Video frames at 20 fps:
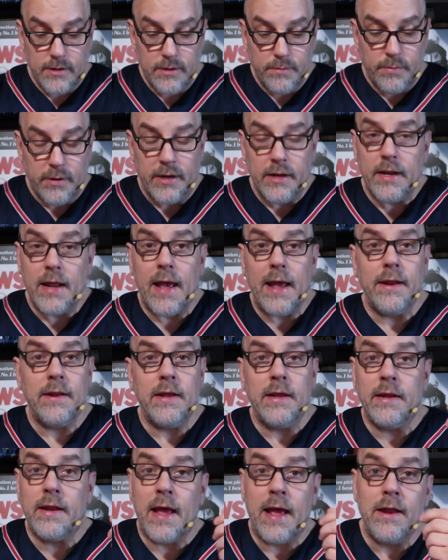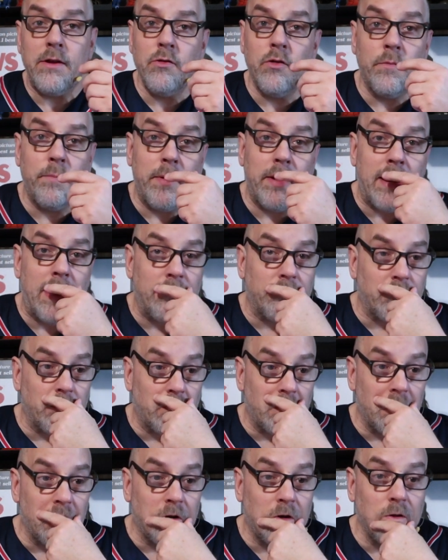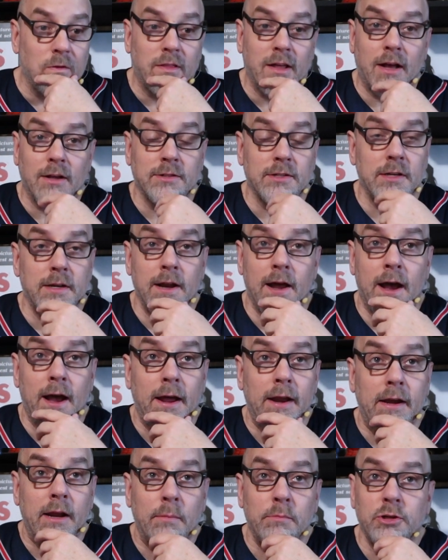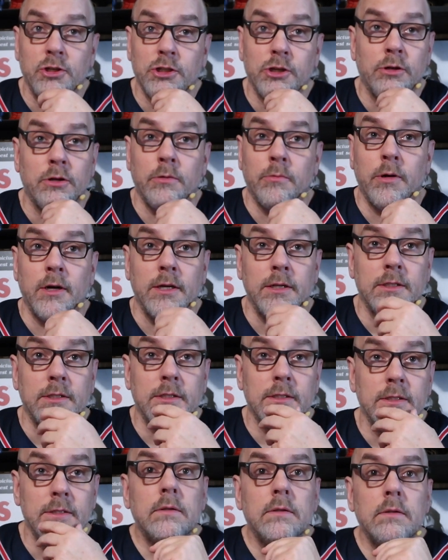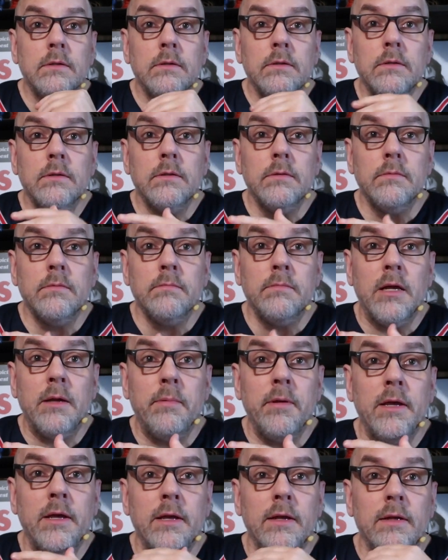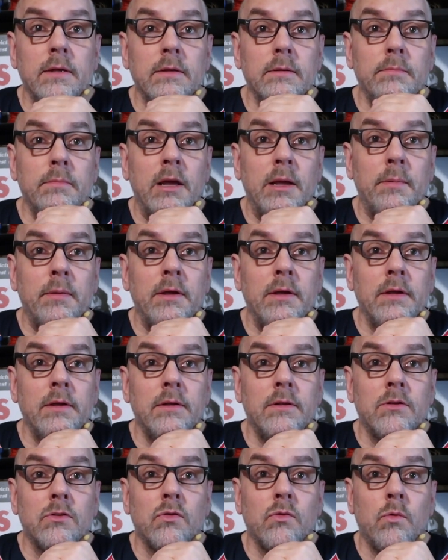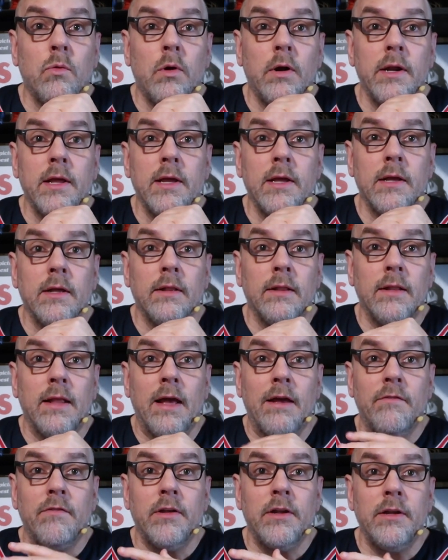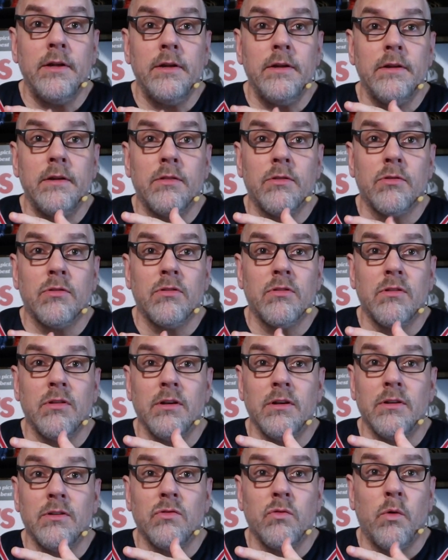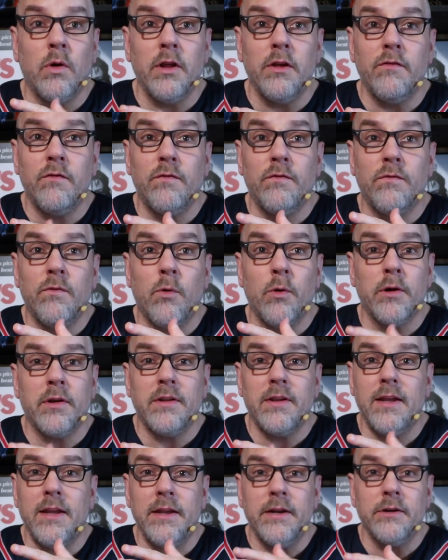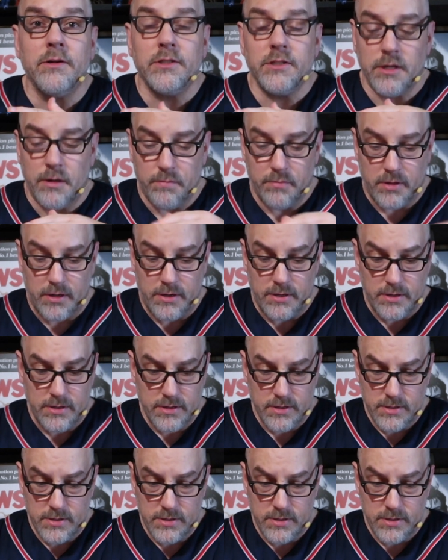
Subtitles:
but it had to have been after 2009. I'm sure it was. Maybe 2011 to 2014 or something.